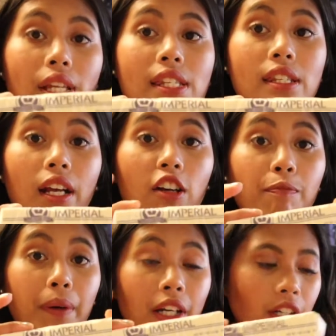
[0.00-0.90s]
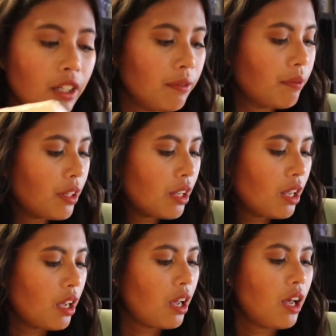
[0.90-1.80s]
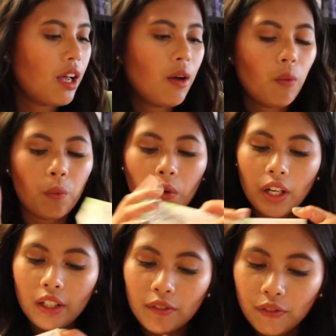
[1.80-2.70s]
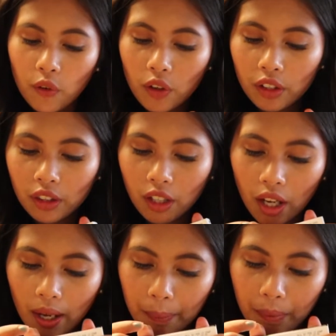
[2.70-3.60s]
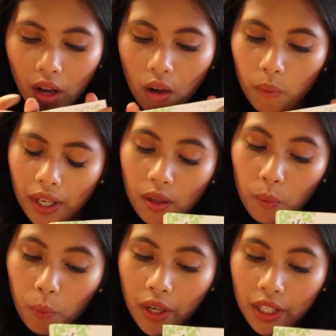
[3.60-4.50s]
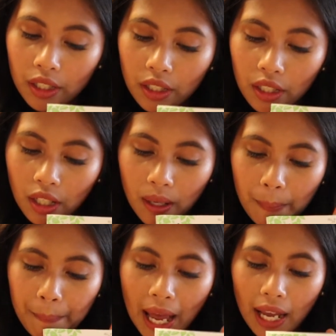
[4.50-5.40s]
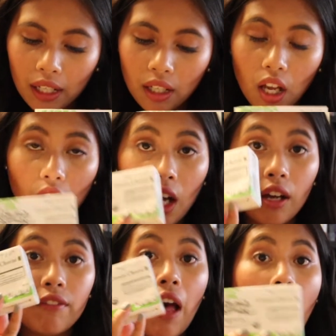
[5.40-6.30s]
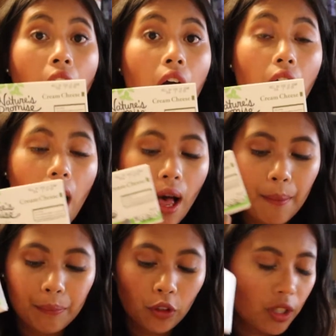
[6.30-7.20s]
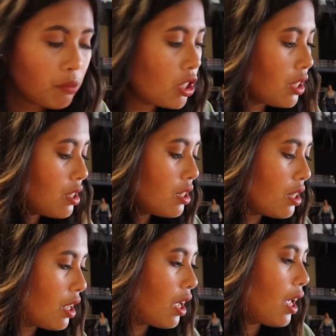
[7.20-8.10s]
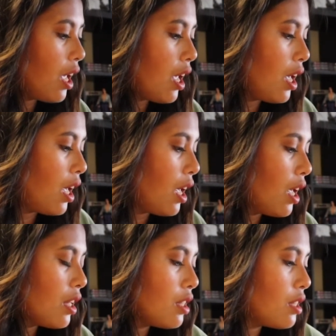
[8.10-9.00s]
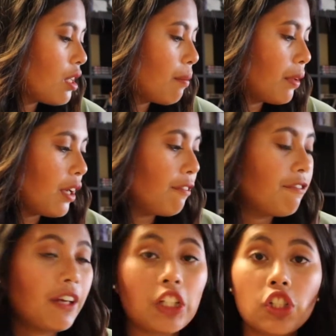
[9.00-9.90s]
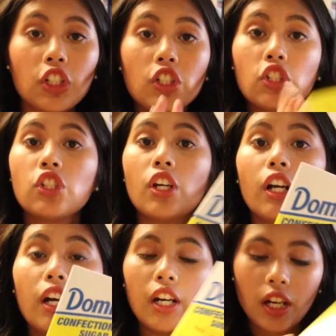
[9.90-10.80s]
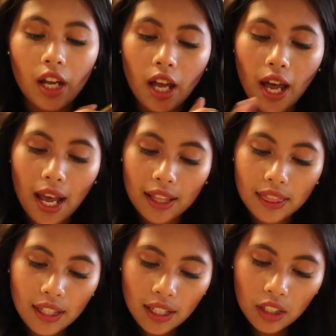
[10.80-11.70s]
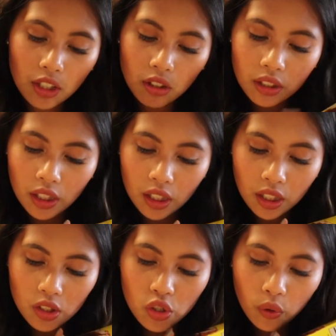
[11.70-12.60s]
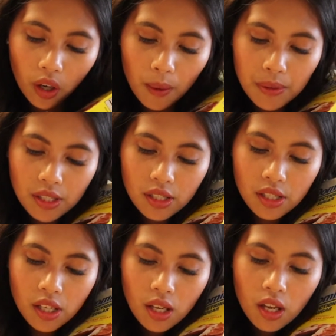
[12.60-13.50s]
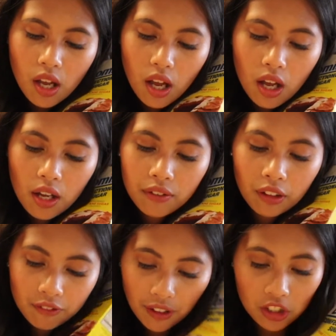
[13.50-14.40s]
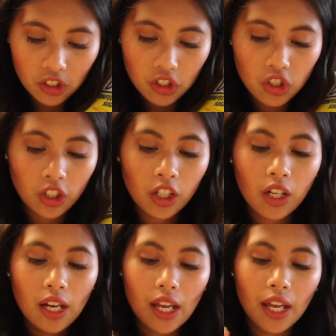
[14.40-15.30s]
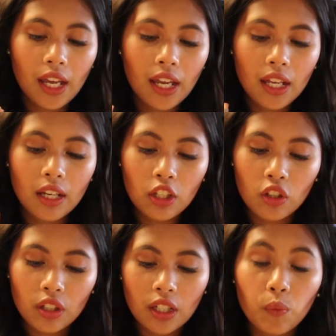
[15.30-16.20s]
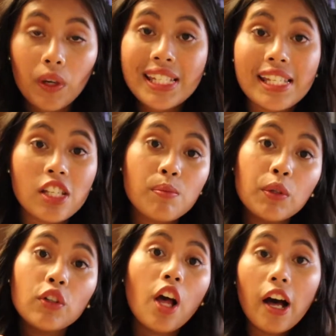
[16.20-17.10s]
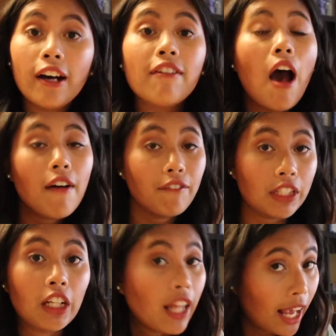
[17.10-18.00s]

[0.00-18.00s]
stick of butter, 1/4 cup, 1 pack of cream cheese, and some confectionate sugar. I think you'll need 2 cups of confectionate sugar, and you need 1 teaspoon of vanilla